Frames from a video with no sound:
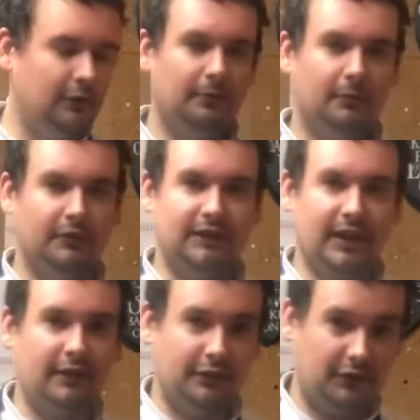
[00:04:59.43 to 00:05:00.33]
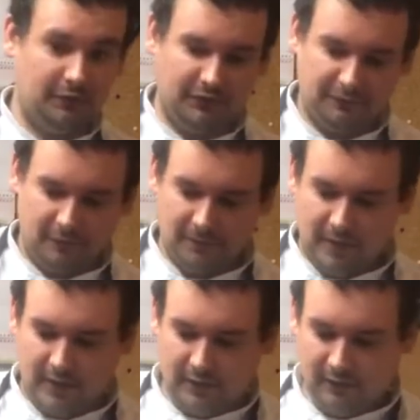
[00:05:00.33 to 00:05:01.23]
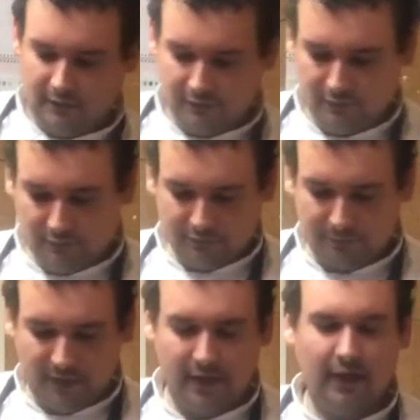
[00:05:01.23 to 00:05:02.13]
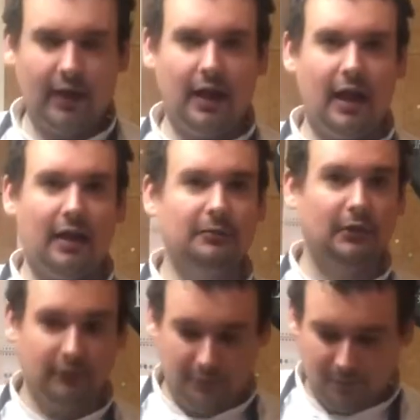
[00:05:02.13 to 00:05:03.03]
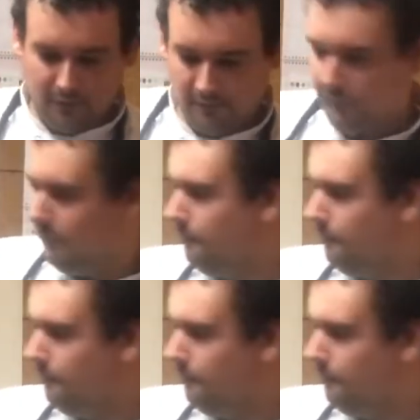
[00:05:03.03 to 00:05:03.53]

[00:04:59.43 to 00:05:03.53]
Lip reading: But take those juices from there, because it's absolutely beautiful.